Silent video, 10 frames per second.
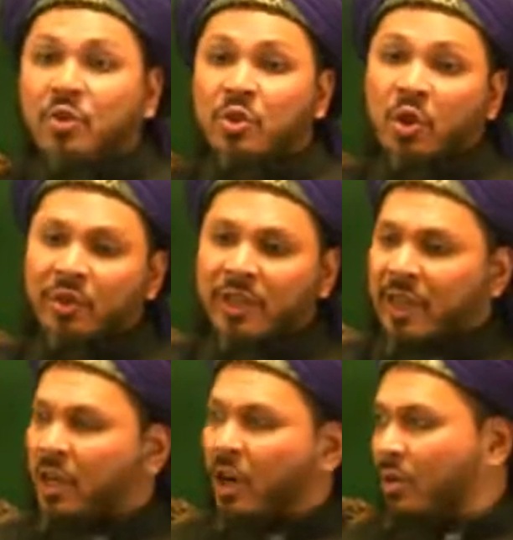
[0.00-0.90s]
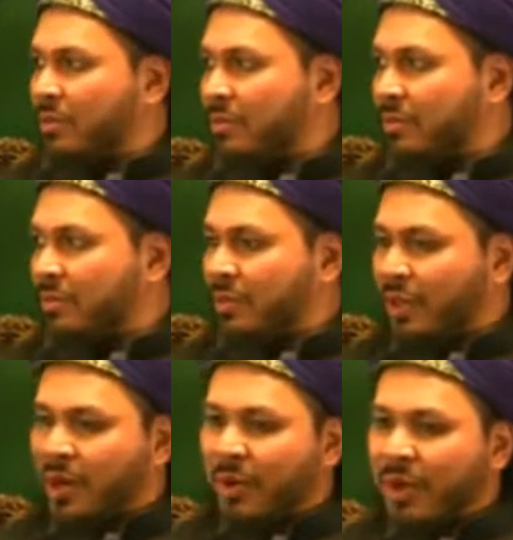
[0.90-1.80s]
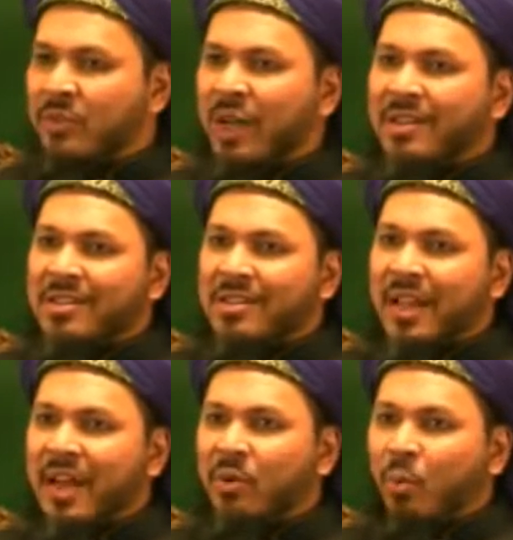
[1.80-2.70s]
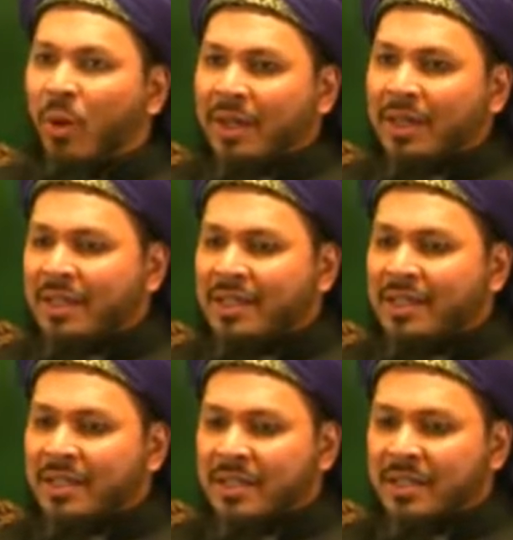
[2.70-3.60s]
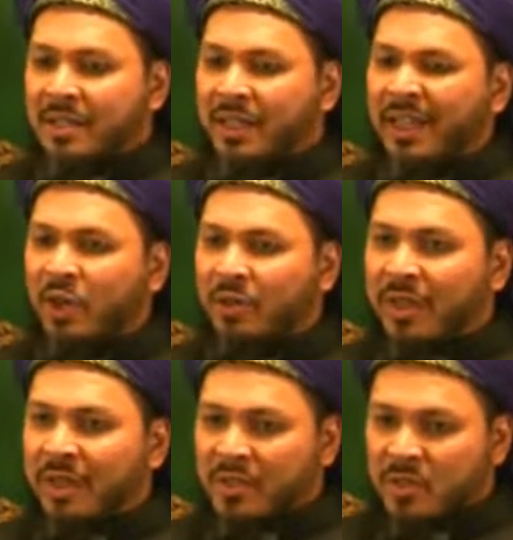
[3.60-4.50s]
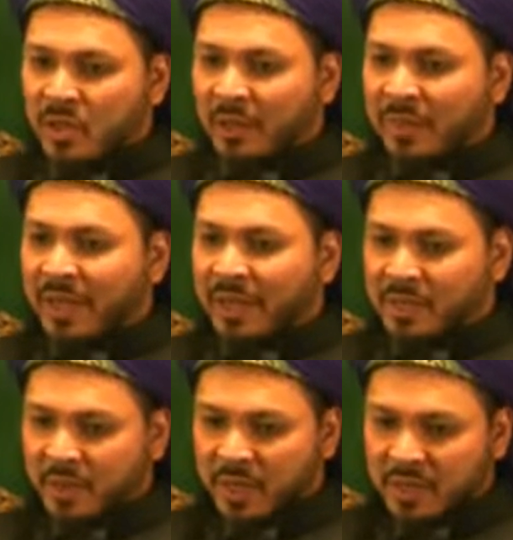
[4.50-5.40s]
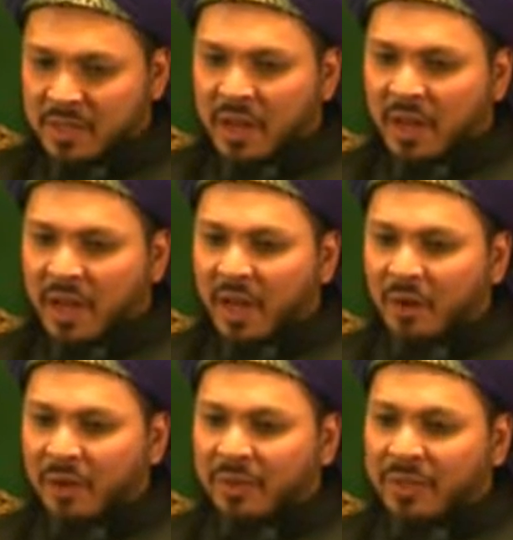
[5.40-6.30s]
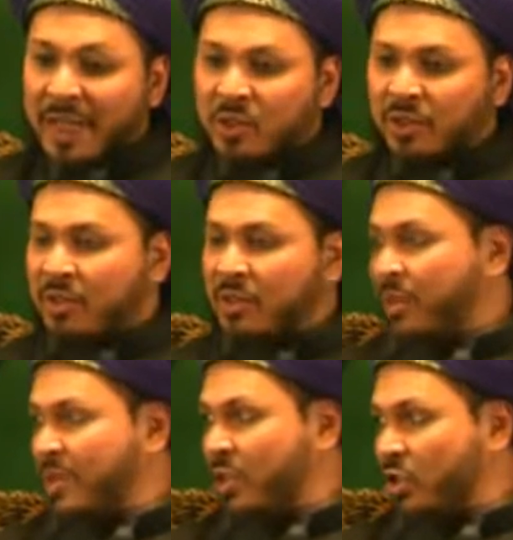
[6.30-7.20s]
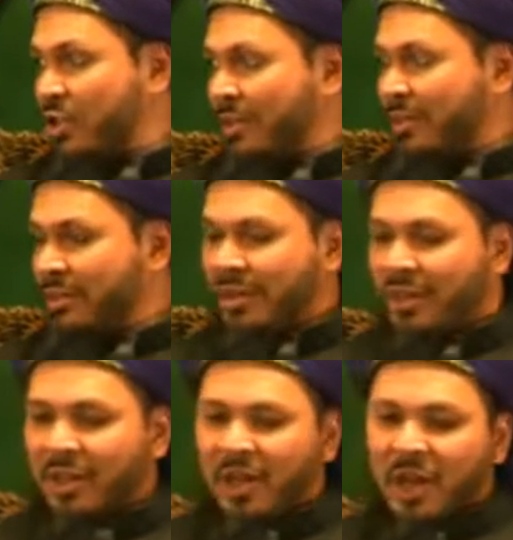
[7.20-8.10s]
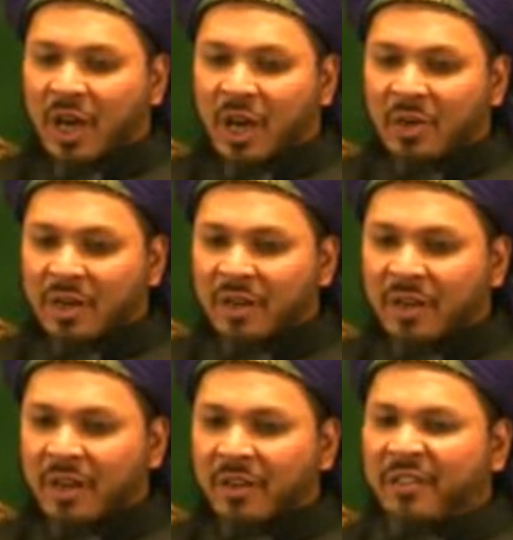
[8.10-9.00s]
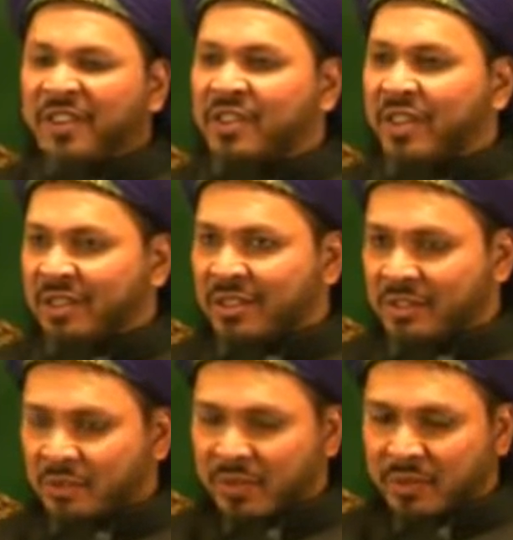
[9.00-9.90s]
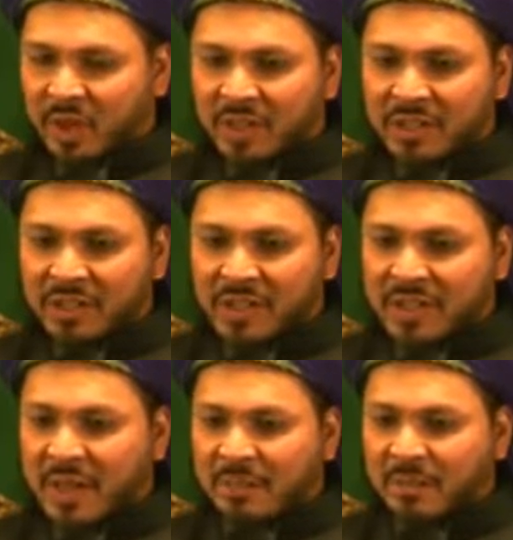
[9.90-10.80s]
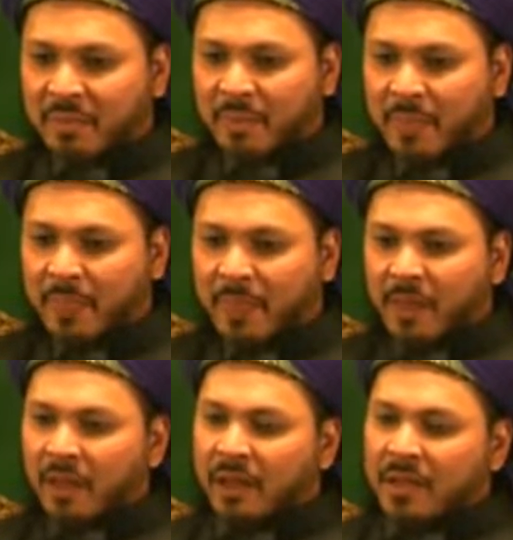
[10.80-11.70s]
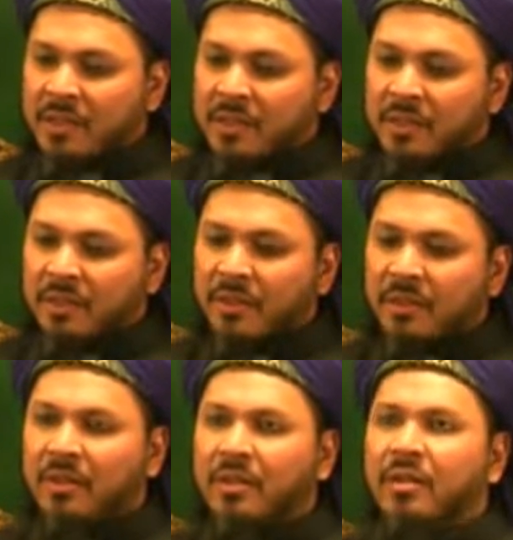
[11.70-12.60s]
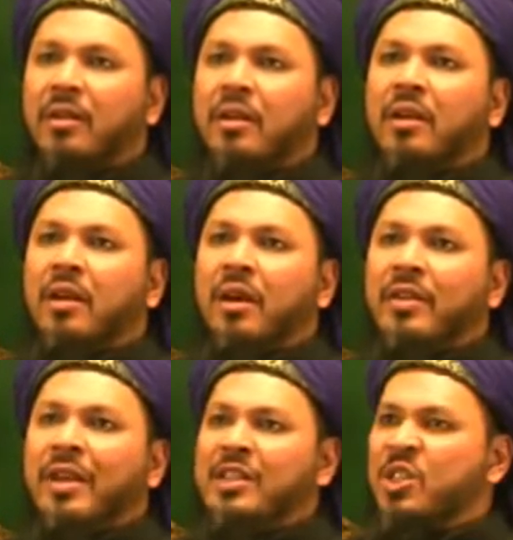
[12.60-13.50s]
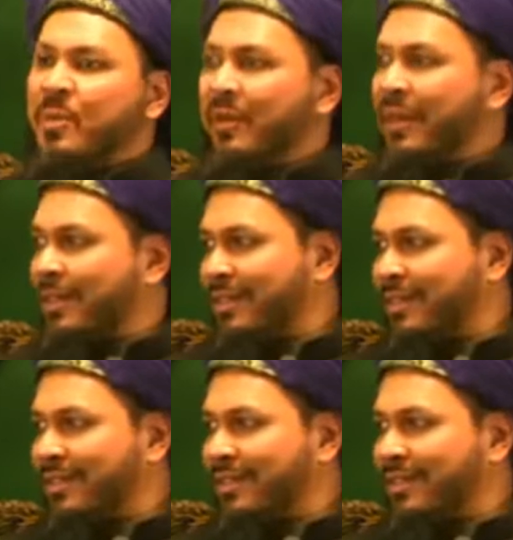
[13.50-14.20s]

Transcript: To know the ego, now we have to understand what is this ego that is stopping us. Because now our natural disposition, our fitrat, what we call in Islam, it is that spirit